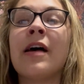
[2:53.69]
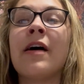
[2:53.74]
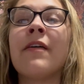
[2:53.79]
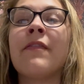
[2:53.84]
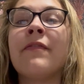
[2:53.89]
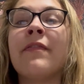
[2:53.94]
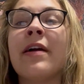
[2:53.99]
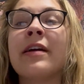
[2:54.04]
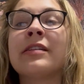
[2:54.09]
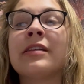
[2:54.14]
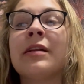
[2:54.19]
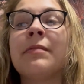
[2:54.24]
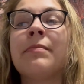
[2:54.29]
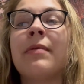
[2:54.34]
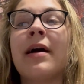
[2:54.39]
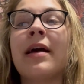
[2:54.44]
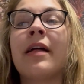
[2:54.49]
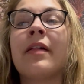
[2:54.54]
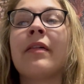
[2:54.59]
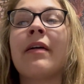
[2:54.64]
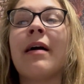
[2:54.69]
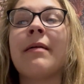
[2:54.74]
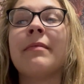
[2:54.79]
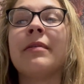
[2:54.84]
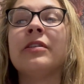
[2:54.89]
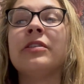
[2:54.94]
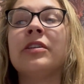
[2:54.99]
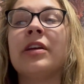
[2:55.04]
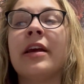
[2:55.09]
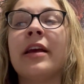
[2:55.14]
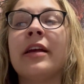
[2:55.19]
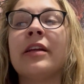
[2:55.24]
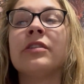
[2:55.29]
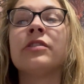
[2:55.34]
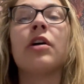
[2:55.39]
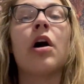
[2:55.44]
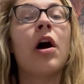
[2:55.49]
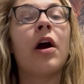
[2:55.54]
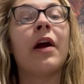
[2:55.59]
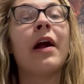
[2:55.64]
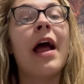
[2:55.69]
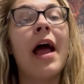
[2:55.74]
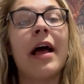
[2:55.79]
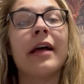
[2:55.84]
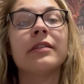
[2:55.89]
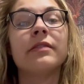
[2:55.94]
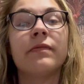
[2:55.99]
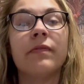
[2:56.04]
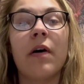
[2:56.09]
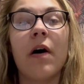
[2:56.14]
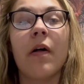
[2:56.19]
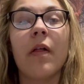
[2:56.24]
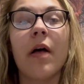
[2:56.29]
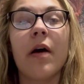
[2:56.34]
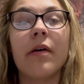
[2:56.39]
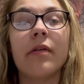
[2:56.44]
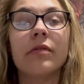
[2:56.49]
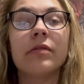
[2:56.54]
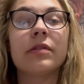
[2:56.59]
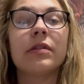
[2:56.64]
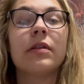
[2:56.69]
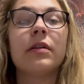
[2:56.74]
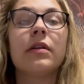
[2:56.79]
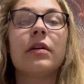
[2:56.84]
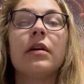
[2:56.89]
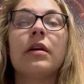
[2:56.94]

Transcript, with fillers: affected by climate change are as follows